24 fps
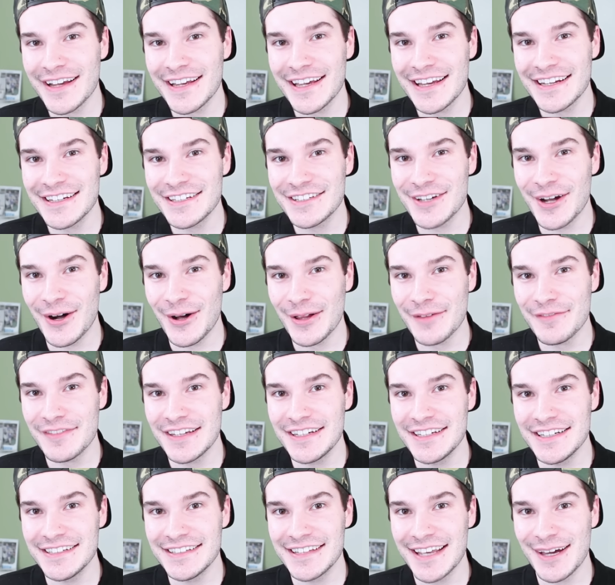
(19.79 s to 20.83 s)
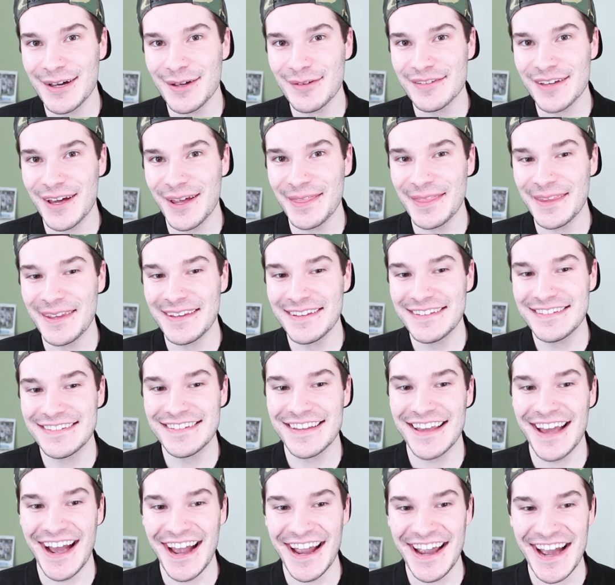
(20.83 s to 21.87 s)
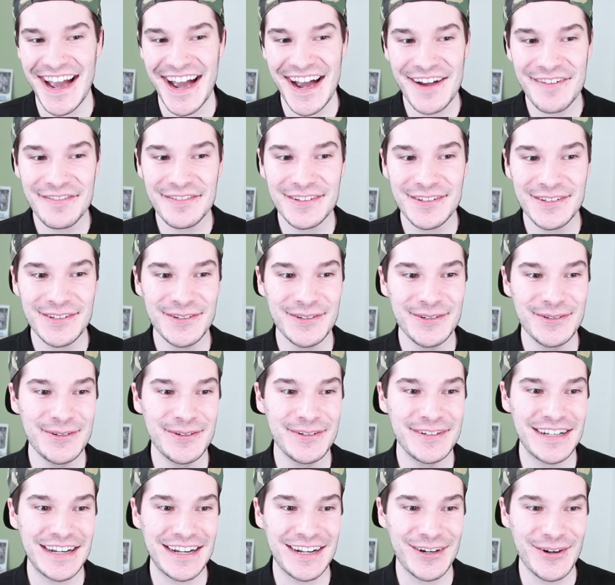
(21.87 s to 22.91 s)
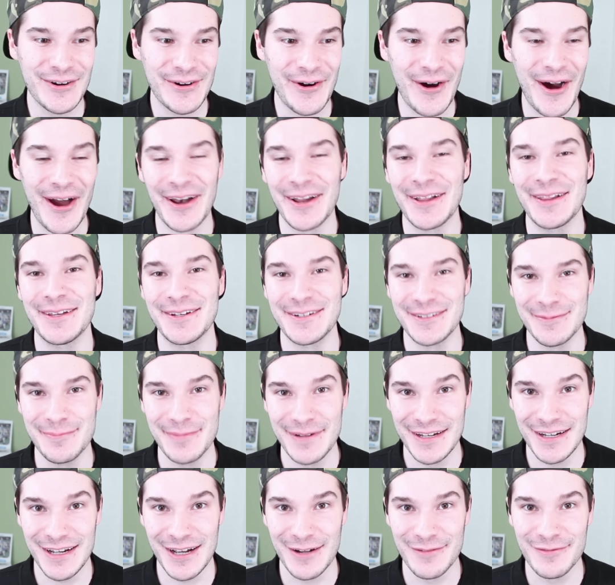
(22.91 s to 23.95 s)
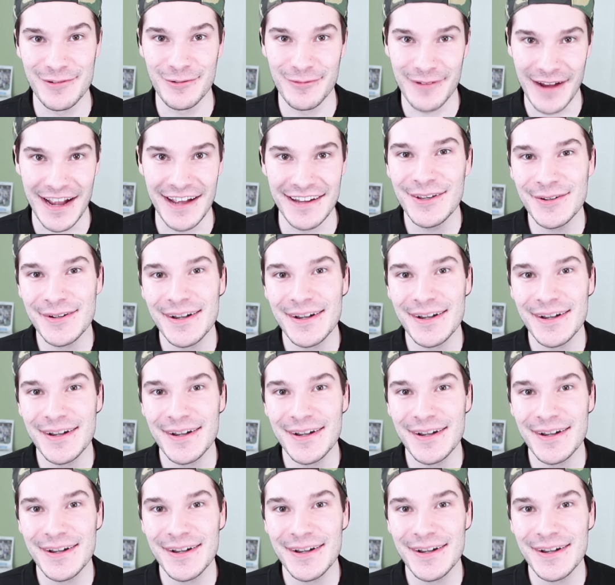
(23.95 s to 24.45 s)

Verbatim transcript: I get into all of the details on this, I have to go on a little bit of a rant.